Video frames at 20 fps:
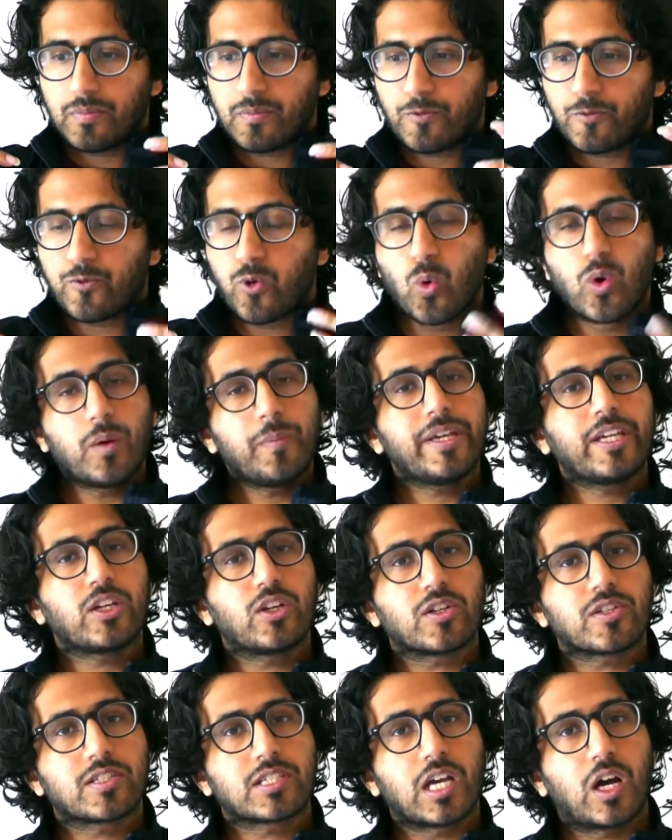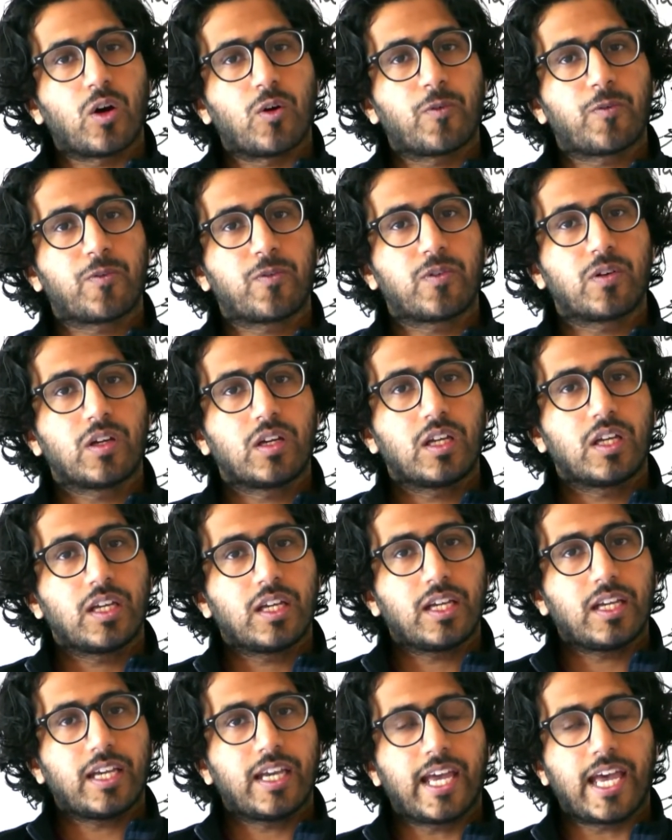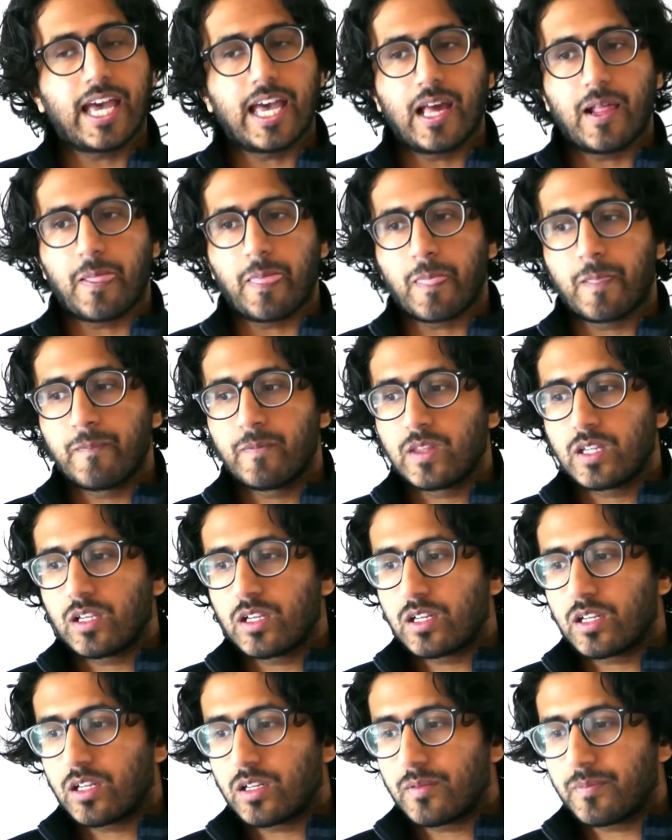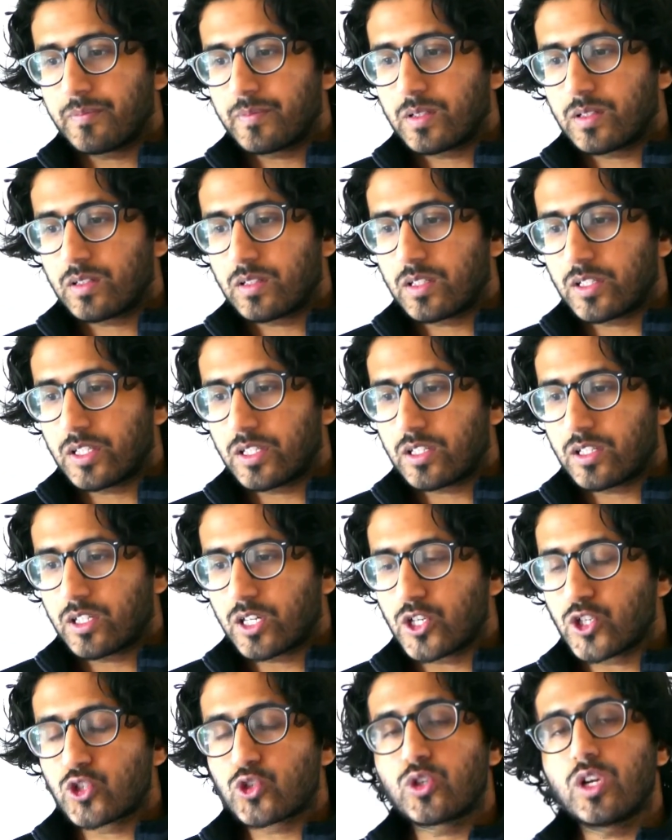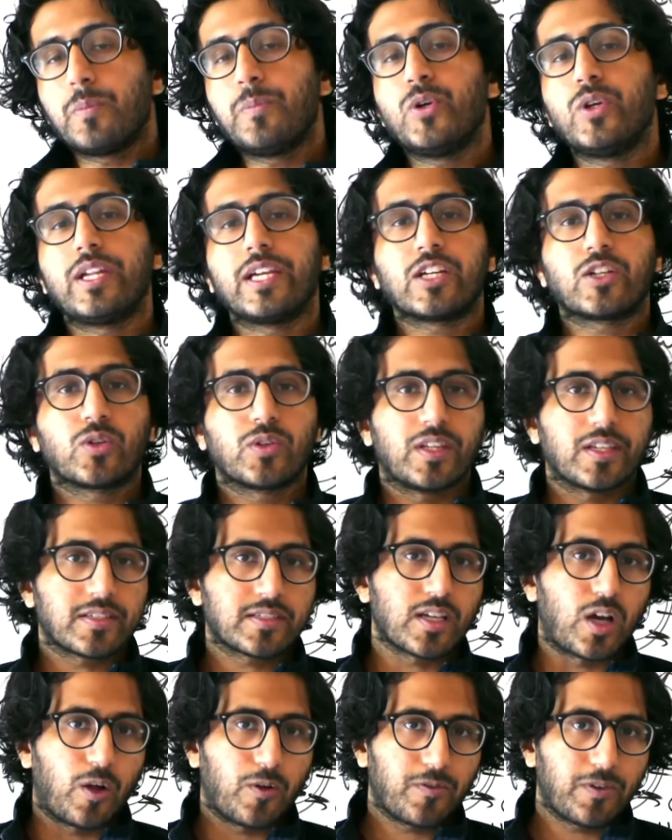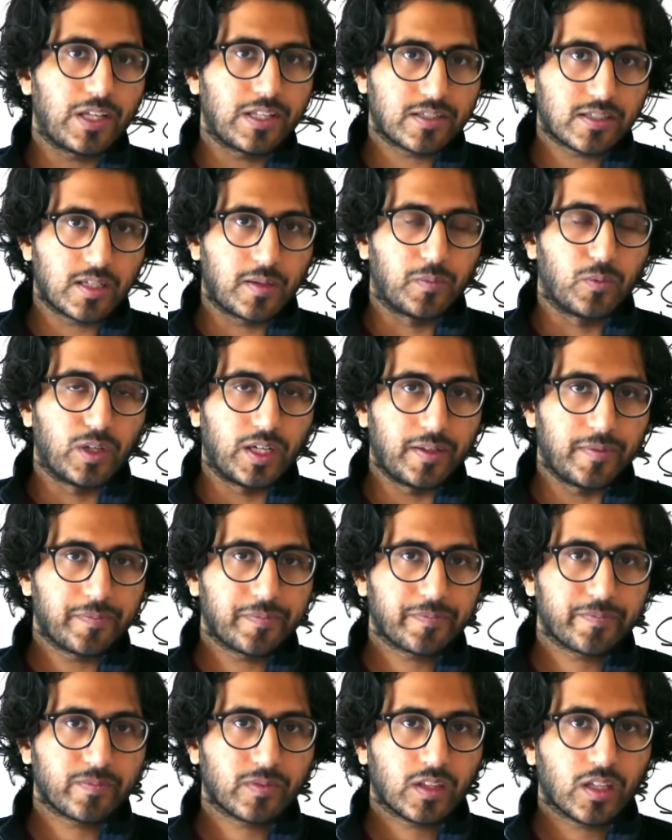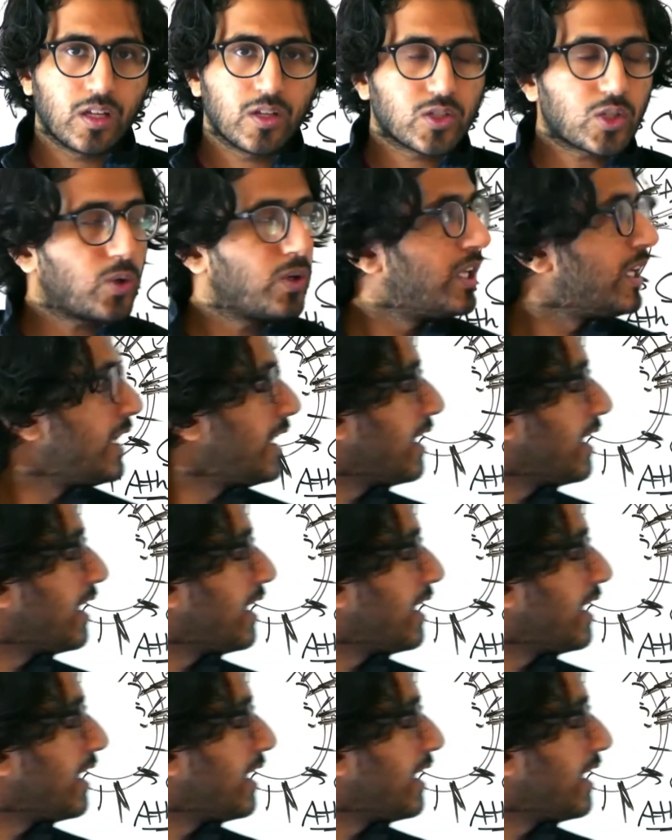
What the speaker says: forming yourself and contributing to the self in some way. So